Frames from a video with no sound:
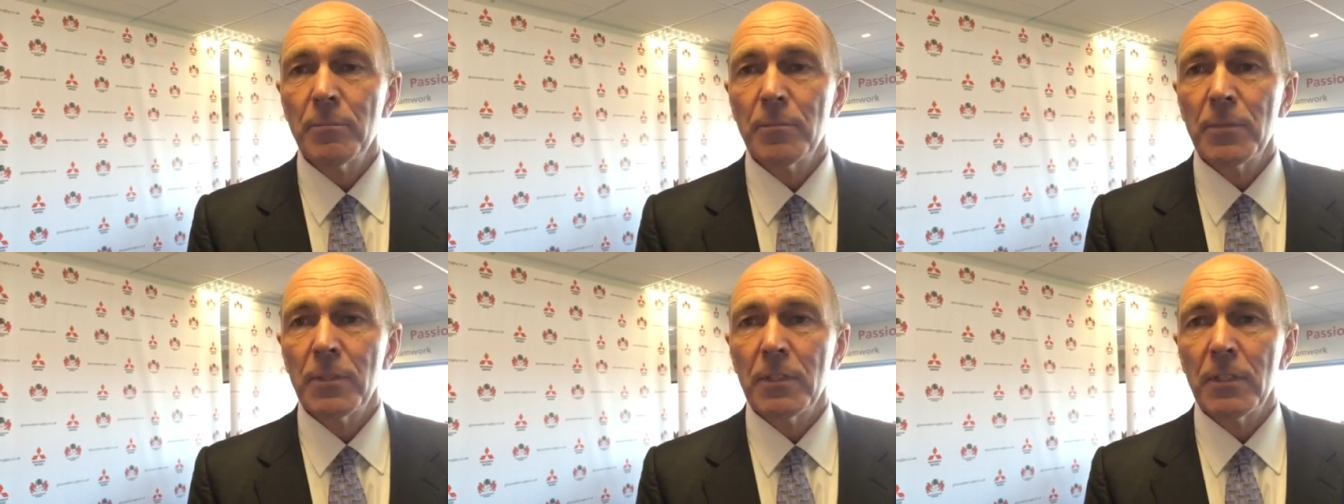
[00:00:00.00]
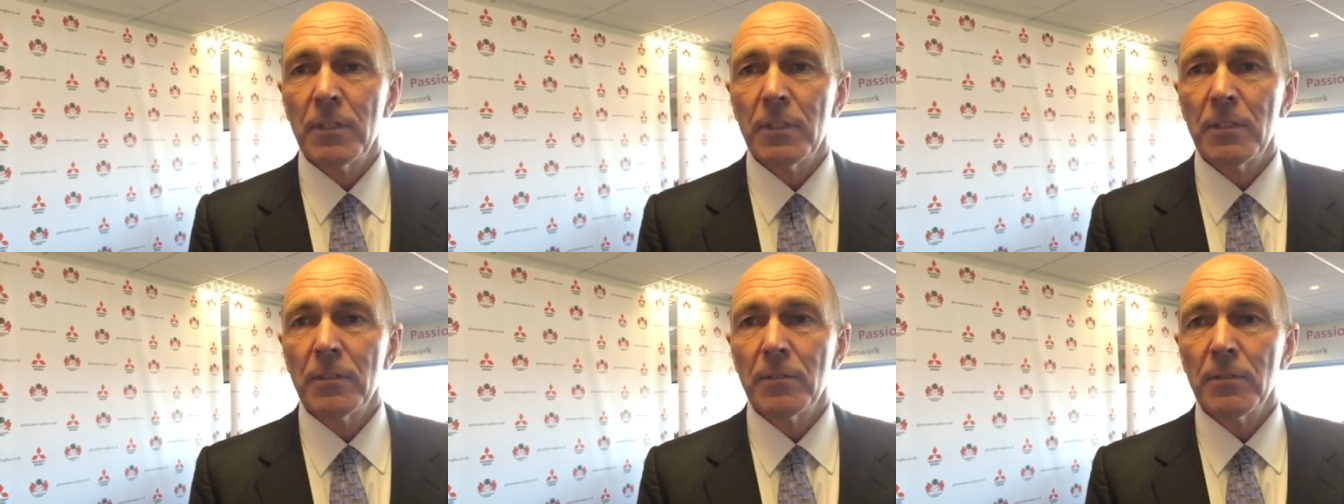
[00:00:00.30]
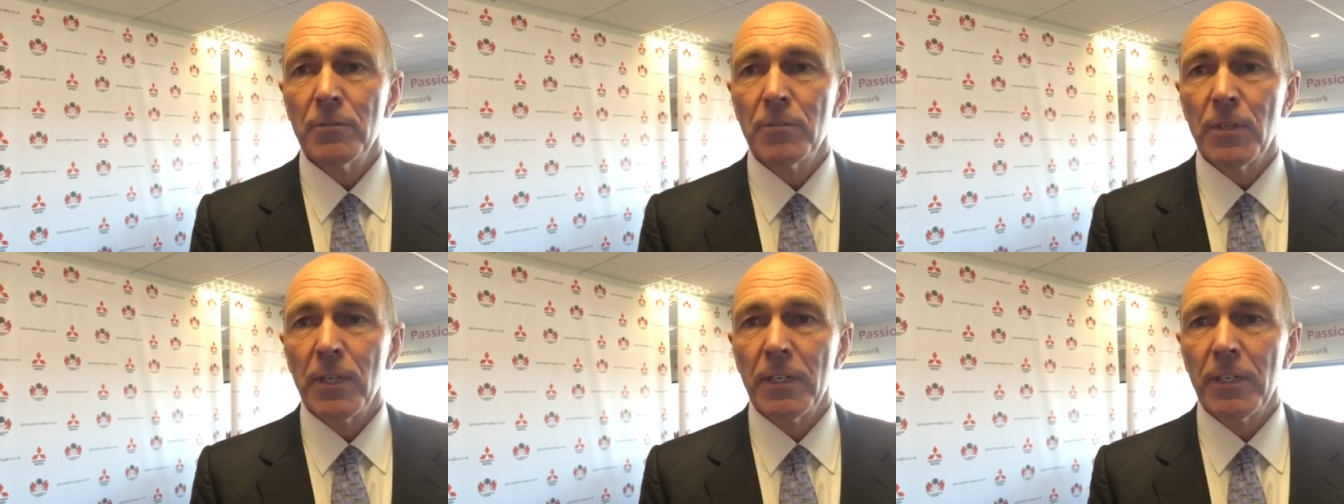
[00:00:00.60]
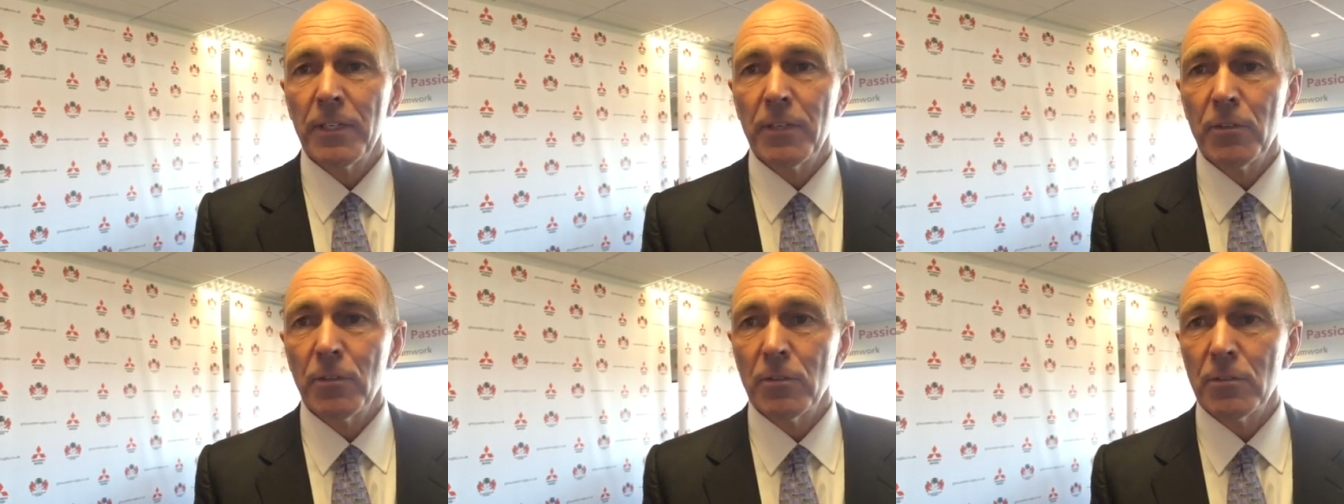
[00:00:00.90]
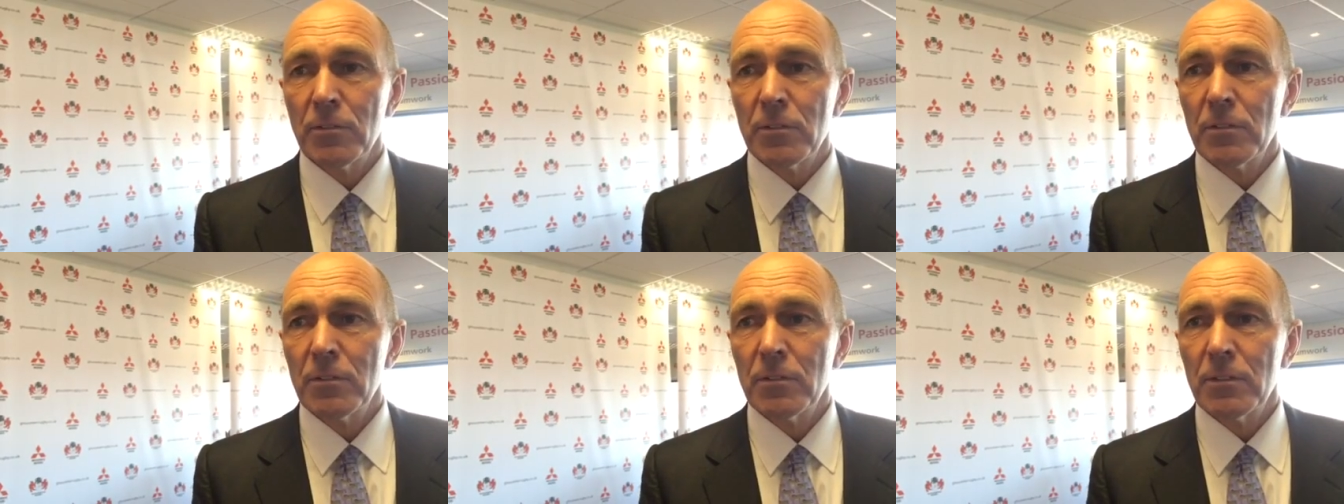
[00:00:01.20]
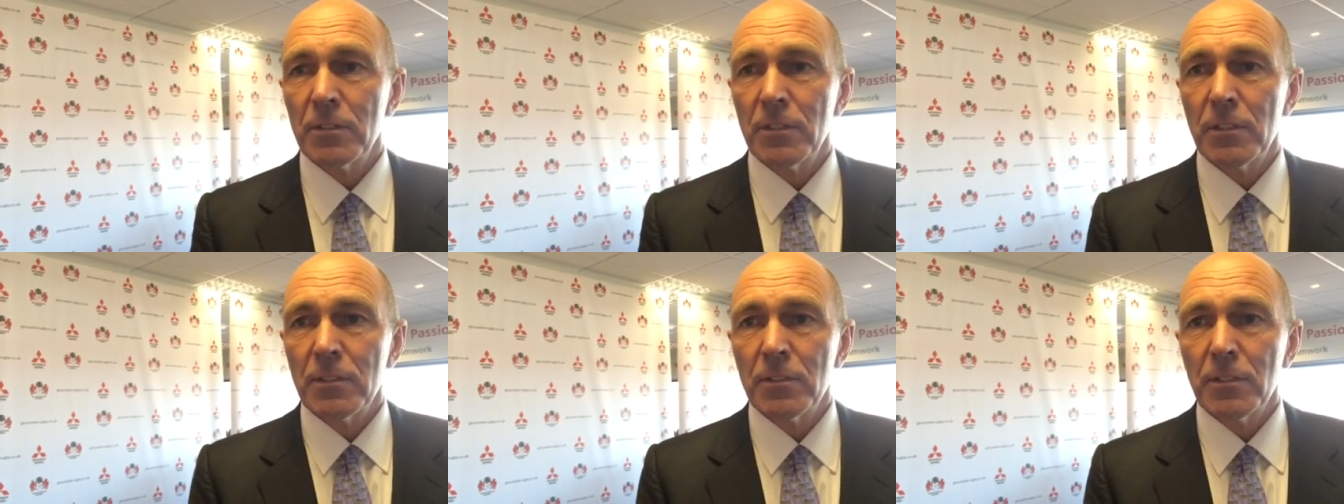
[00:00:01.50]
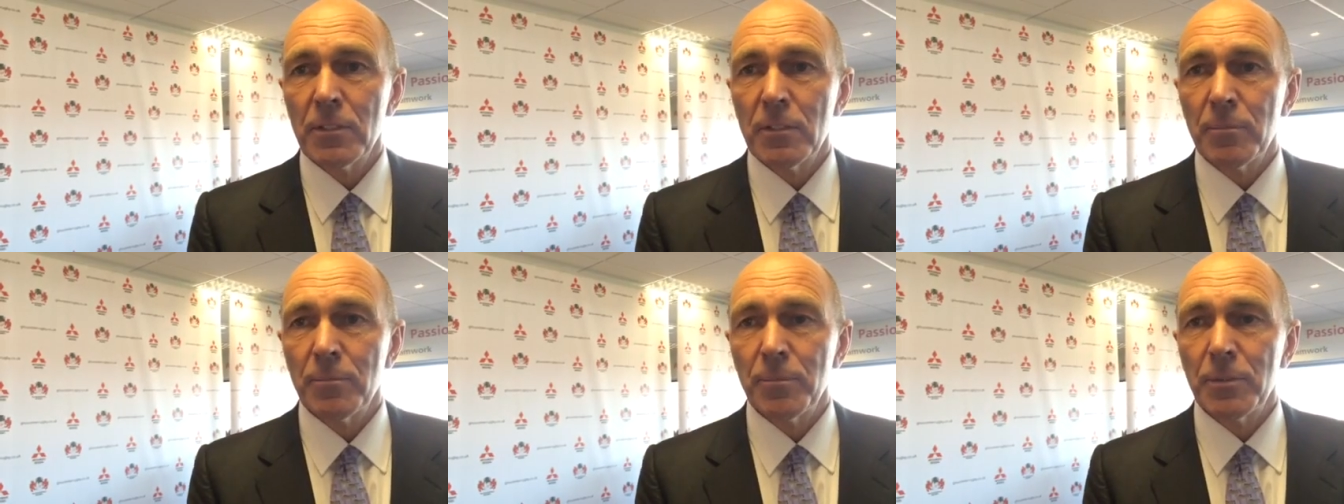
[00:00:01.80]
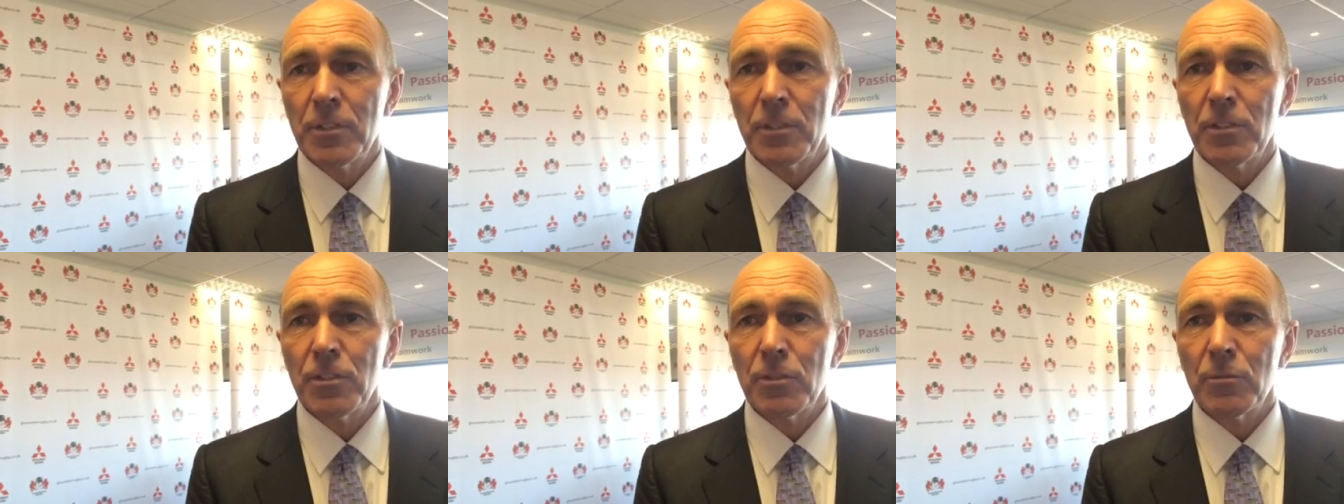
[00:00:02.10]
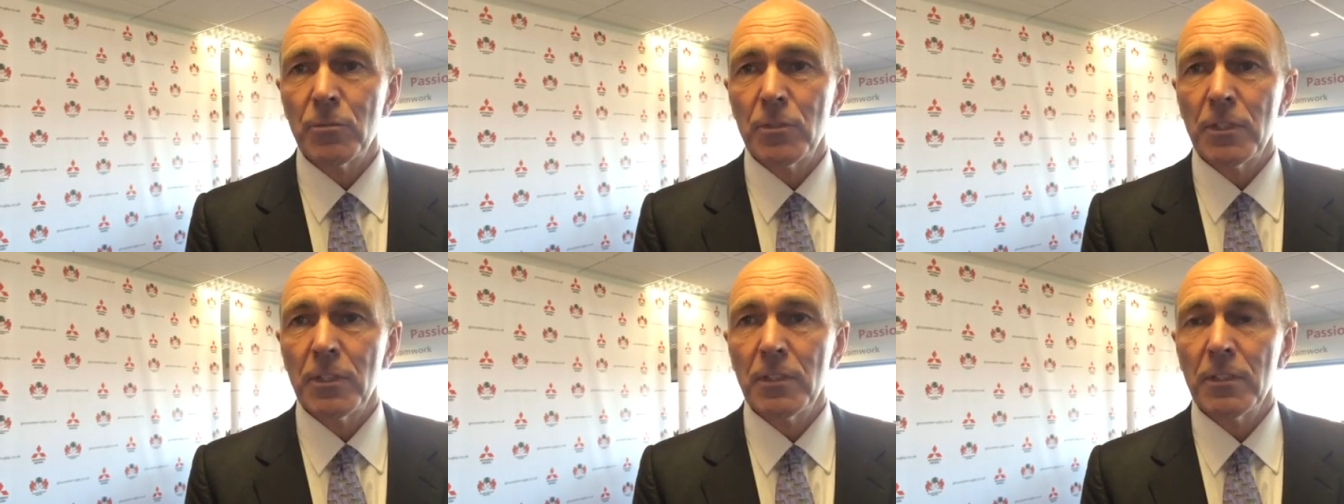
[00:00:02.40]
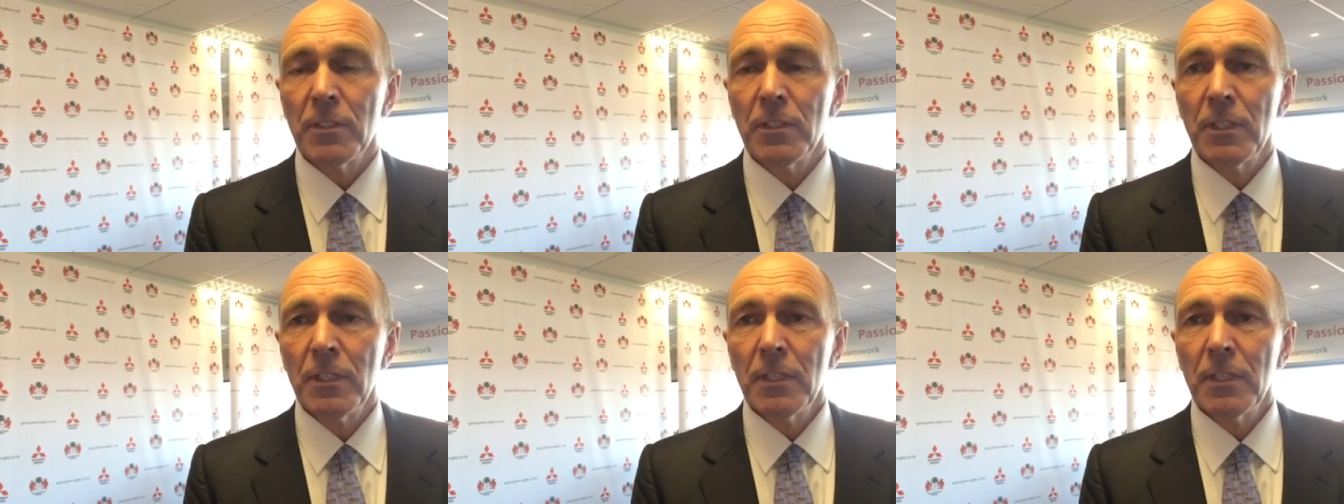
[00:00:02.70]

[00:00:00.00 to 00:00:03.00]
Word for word: But uh, finally got to, to, the position where